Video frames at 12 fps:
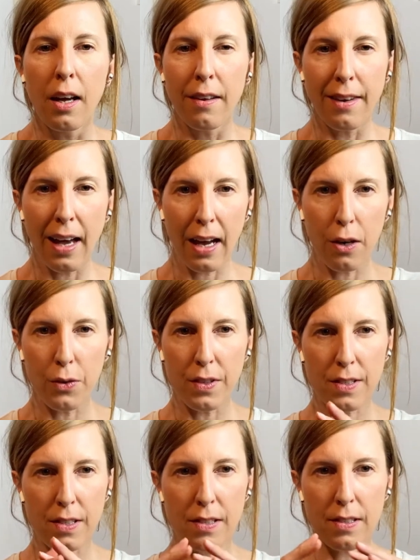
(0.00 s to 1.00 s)
Now
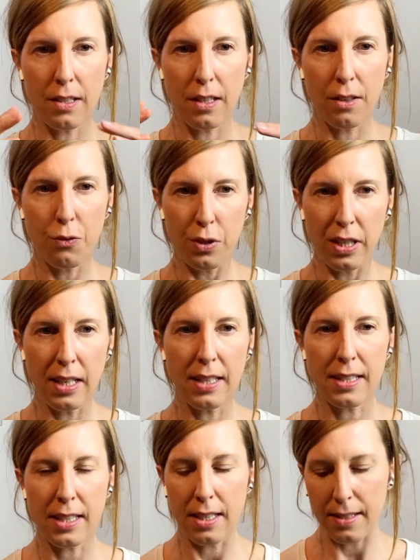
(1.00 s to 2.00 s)
this is the
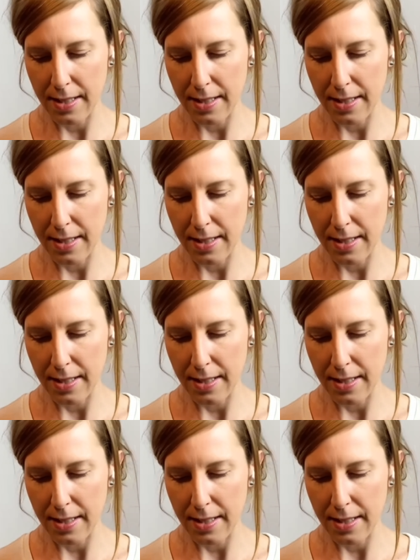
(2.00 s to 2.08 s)
releasing,